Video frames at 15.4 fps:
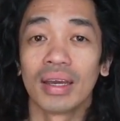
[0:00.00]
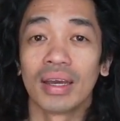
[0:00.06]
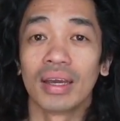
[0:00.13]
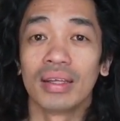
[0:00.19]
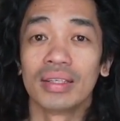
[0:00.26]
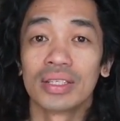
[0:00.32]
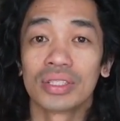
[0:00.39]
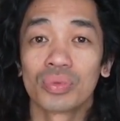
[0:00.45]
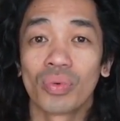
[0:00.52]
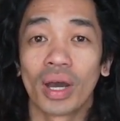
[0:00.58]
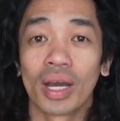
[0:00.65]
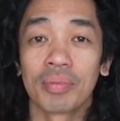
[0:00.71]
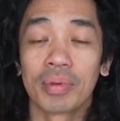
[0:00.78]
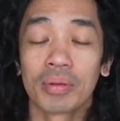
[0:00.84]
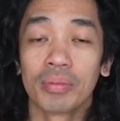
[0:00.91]
And this is
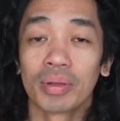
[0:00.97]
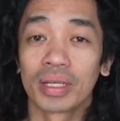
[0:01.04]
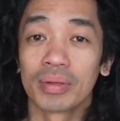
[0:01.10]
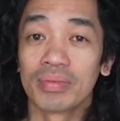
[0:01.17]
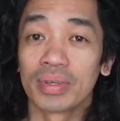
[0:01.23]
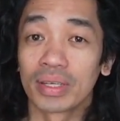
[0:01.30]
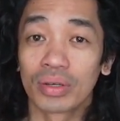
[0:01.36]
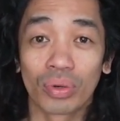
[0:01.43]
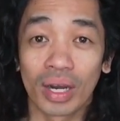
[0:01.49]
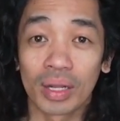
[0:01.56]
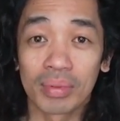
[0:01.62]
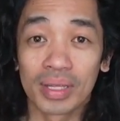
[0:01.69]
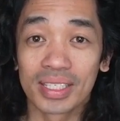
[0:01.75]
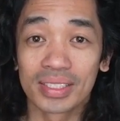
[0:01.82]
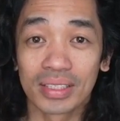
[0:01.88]
why people become
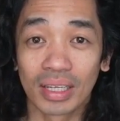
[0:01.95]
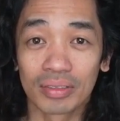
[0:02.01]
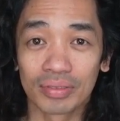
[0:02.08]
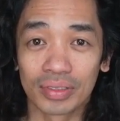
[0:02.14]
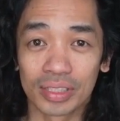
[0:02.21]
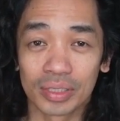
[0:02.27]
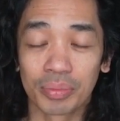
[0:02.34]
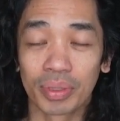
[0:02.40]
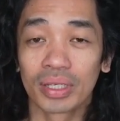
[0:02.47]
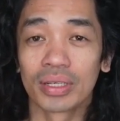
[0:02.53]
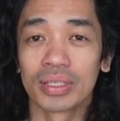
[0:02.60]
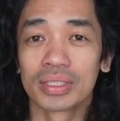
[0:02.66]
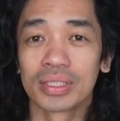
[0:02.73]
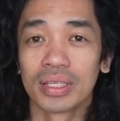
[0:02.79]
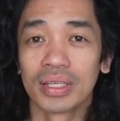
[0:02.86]
incredibly selfish,
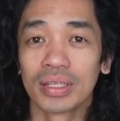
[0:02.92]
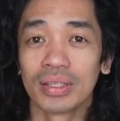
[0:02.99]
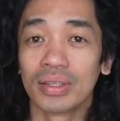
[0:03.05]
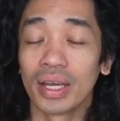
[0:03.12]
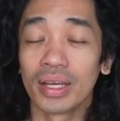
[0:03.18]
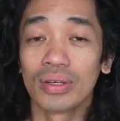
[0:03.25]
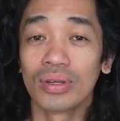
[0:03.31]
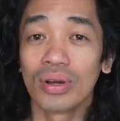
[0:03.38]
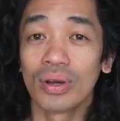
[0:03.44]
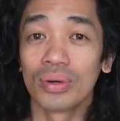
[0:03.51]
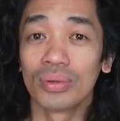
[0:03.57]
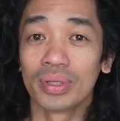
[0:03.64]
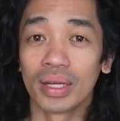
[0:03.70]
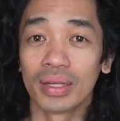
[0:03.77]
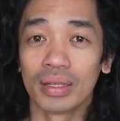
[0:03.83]
because they
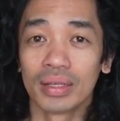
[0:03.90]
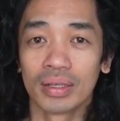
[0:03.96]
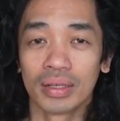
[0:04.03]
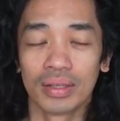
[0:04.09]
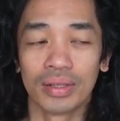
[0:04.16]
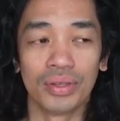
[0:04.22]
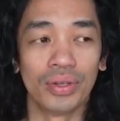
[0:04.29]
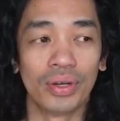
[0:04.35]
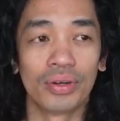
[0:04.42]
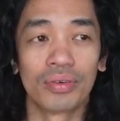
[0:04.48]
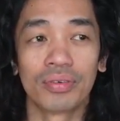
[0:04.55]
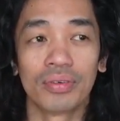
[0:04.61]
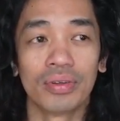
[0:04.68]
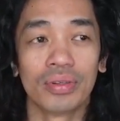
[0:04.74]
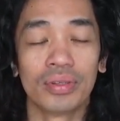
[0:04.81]
know that
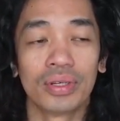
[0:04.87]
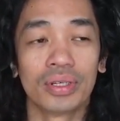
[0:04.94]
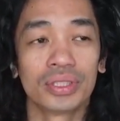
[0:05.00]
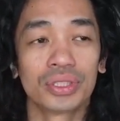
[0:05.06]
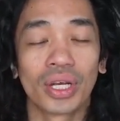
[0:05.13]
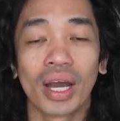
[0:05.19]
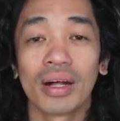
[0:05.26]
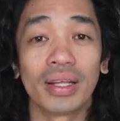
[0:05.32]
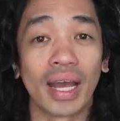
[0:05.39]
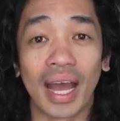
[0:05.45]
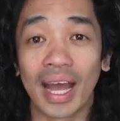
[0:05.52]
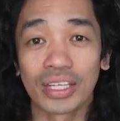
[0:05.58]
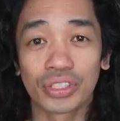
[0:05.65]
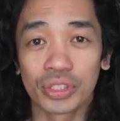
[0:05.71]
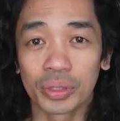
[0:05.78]
their child
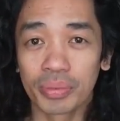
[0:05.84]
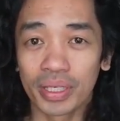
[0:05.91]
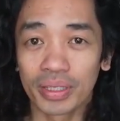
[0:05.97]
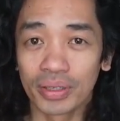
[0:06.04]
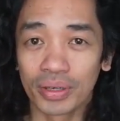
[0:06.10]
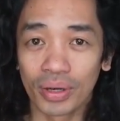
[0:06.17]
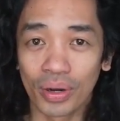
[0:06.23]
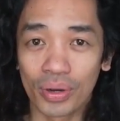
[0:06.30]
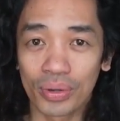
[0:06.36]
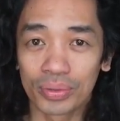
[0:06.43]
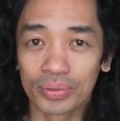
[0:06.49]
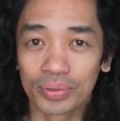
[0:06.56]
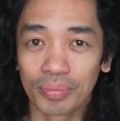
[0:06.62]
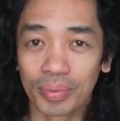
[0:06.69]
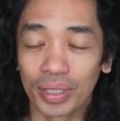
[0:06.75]
has to be their
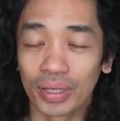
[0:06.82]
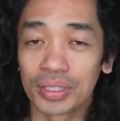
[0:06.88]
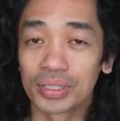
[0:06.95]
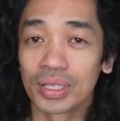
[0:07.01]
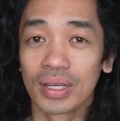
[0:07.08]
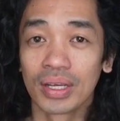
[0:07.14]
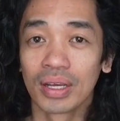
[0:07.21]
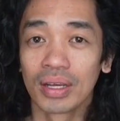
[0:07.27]
own, because